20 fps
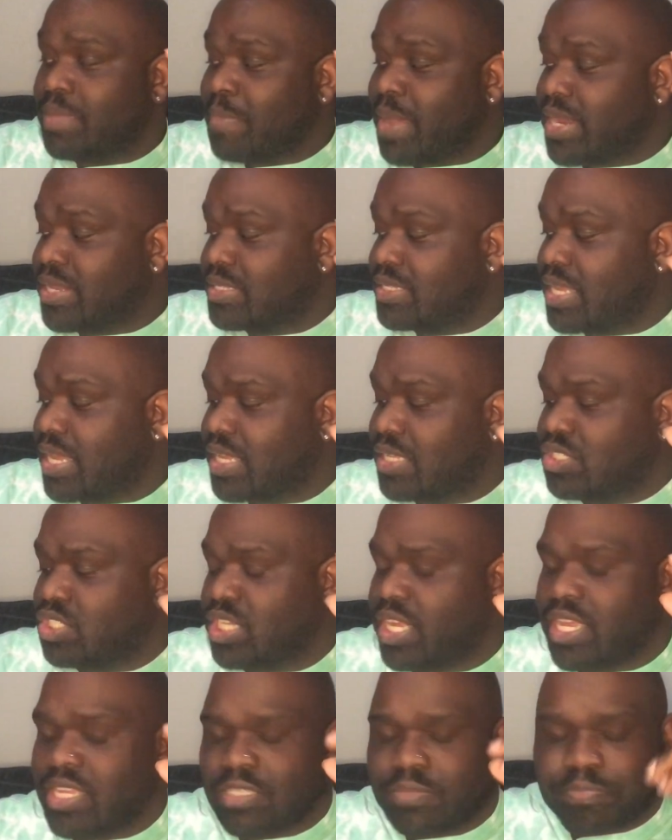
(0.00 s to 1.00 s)
made a second
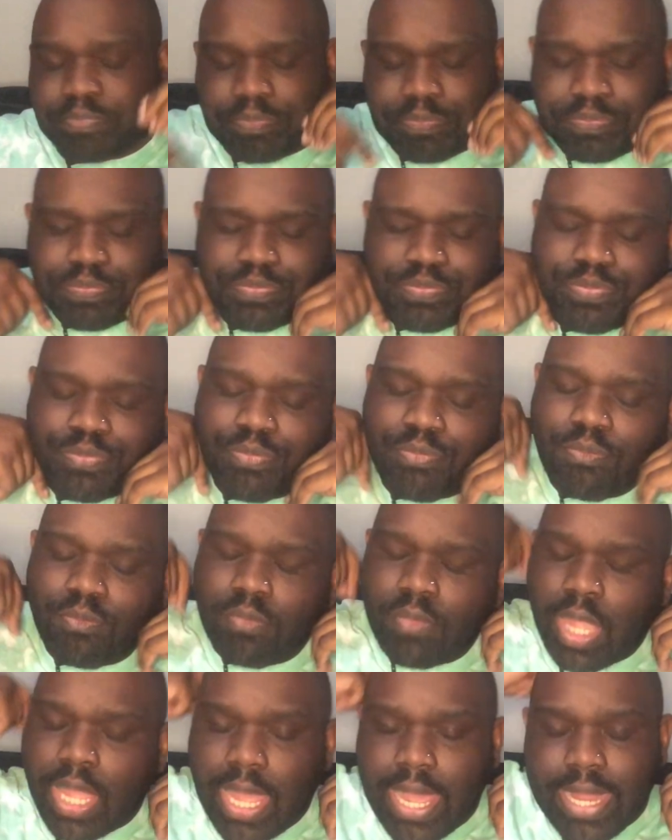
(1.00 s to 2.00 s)
chance.
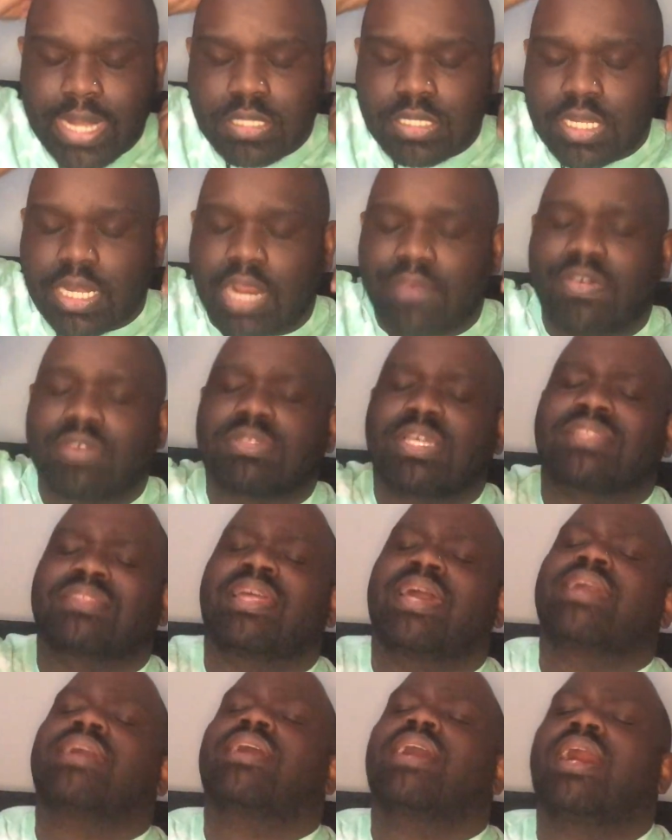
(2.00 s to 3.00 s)
And he took it off. I was like,
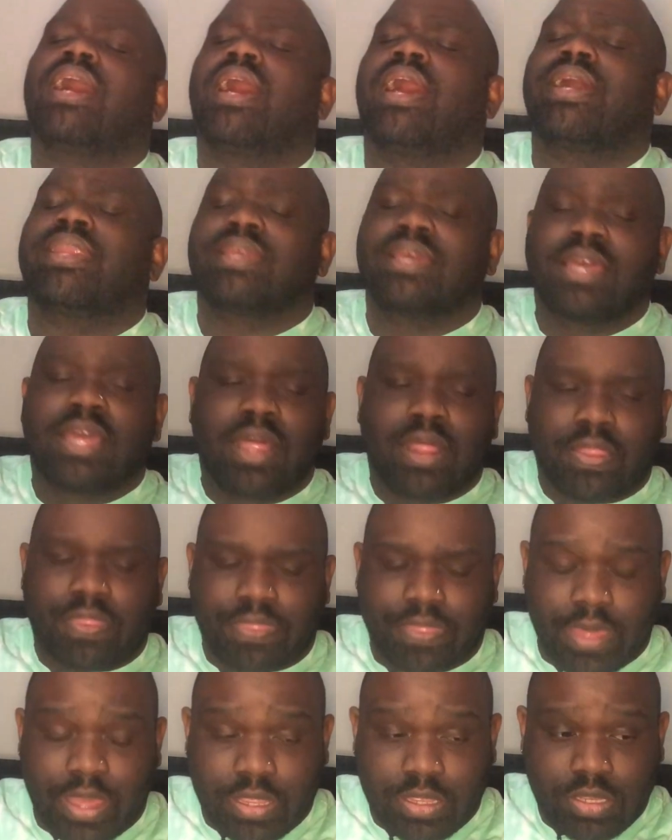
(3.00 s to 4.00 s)
thank God,
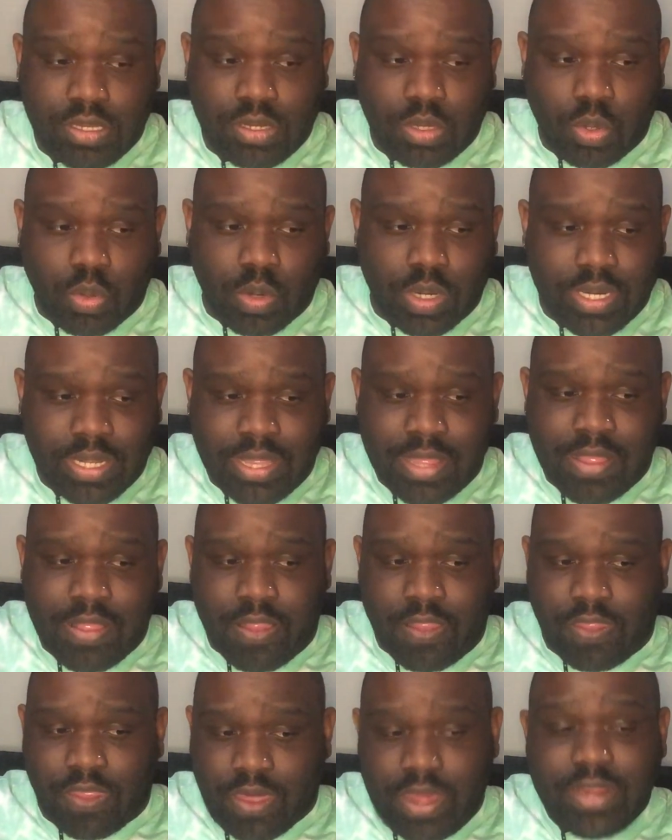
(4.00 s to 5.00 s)
thank you, Lord,
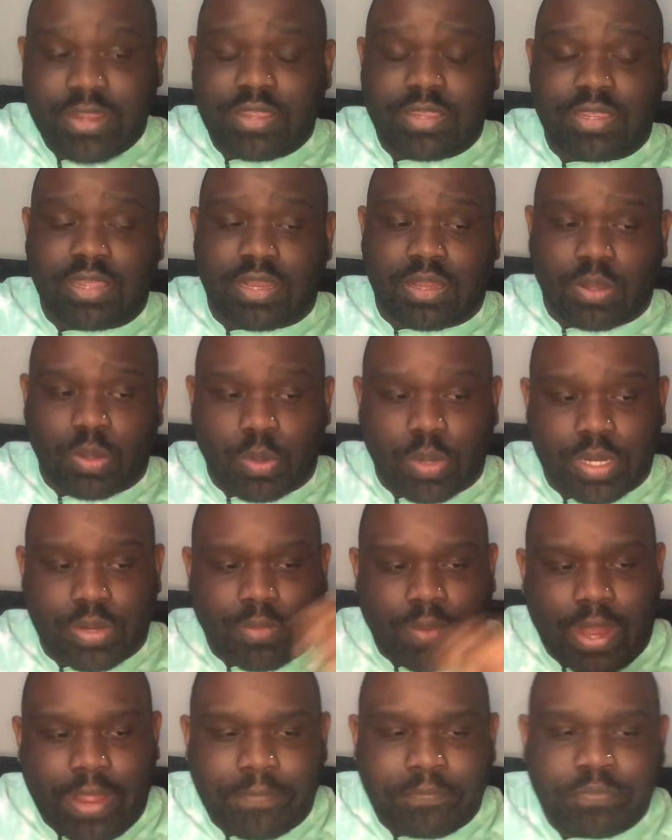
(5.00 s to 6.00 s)
thank you, Lord.
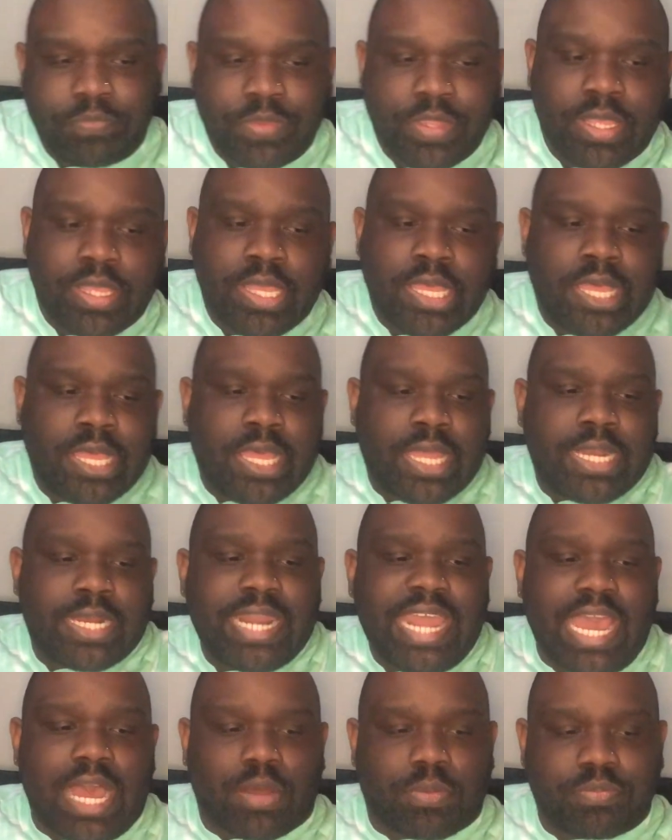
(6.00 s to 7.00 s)
Right
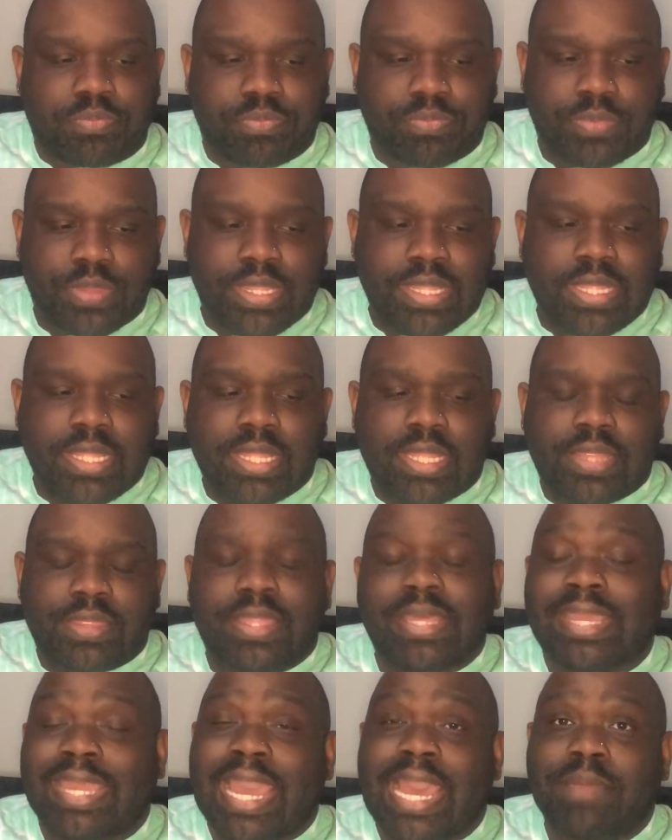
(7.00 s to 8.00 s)
now,
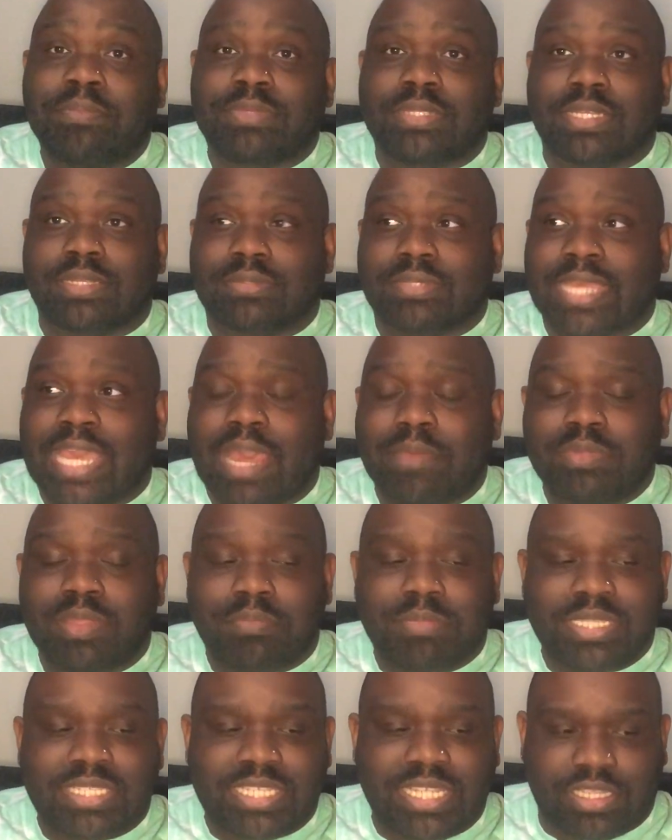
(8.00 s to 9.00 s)
the captain, Captain
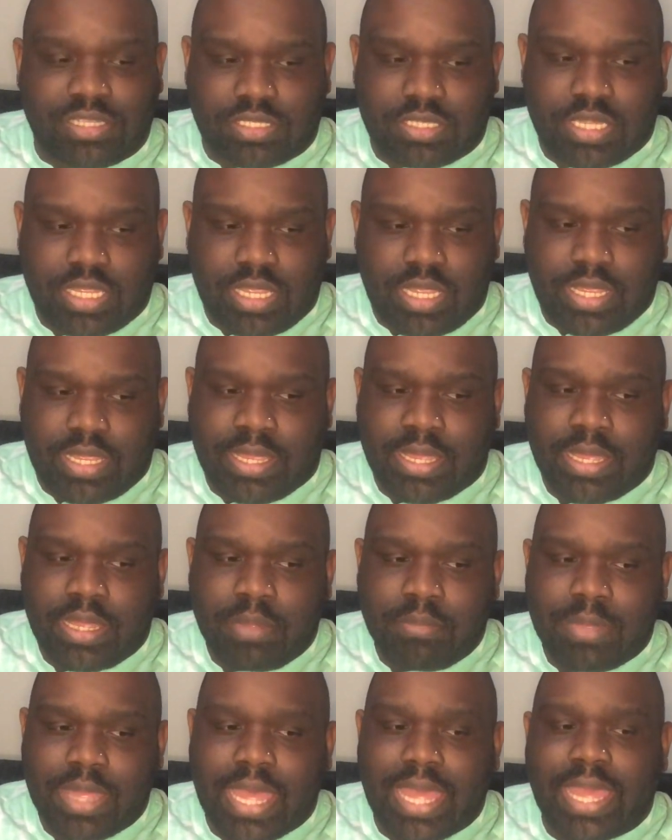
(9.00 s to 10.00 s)
Batiste,
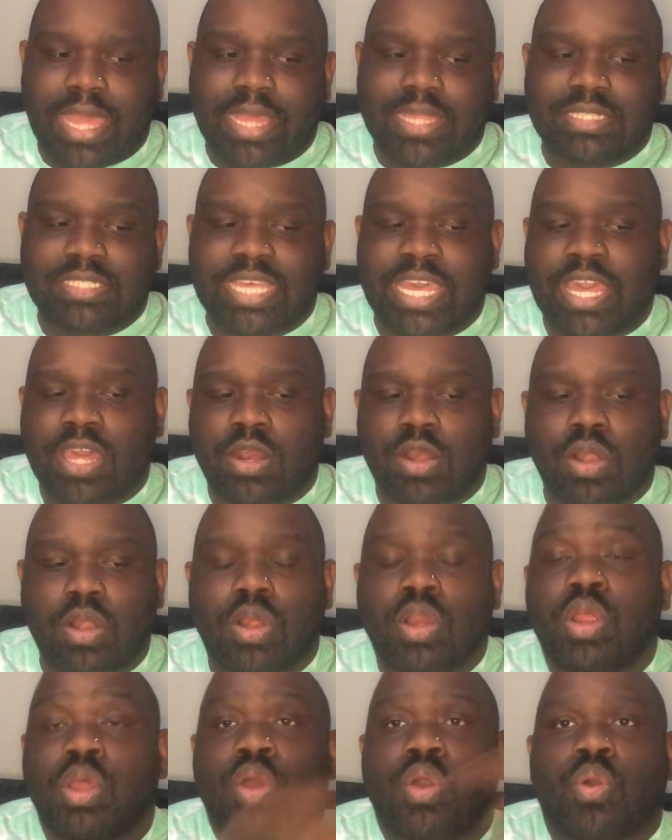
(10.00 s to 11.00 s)
him and Tanner
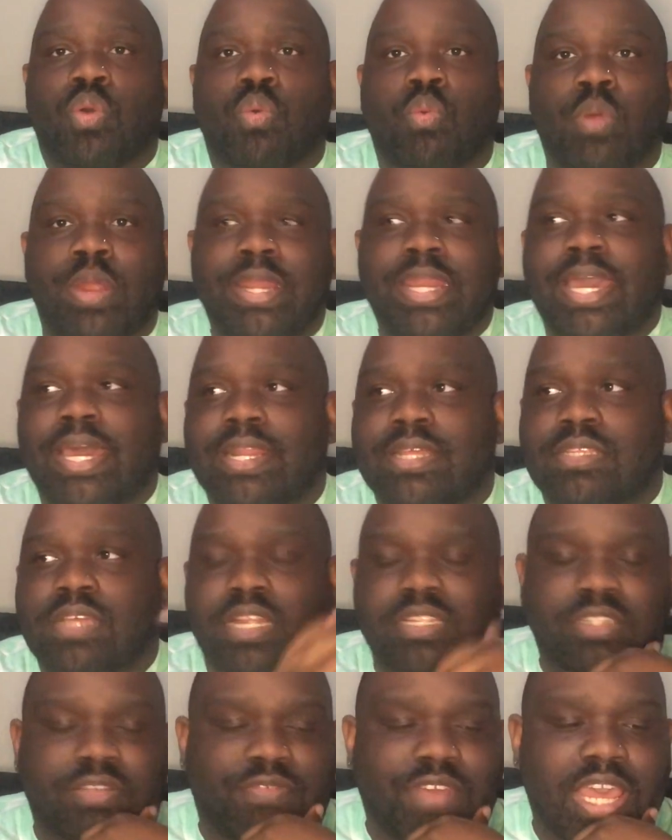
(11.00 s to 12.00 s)
went down and
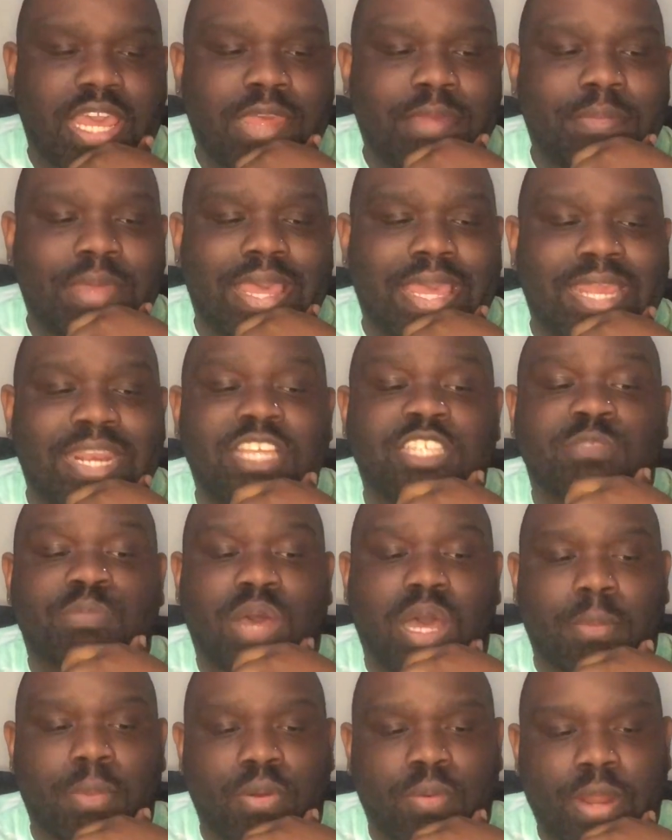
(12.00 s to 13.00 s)
talked to Fame and his
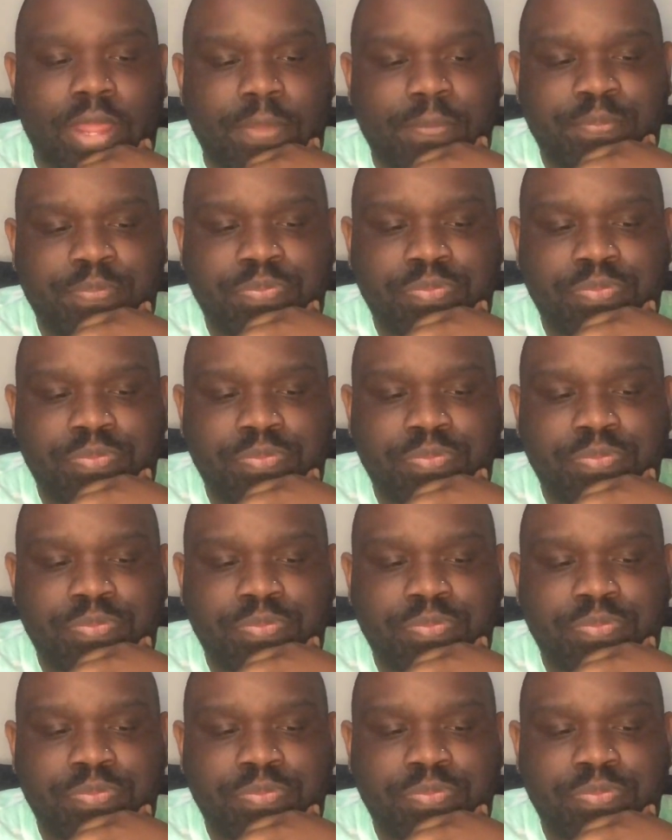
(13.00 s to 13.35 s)
mama, right?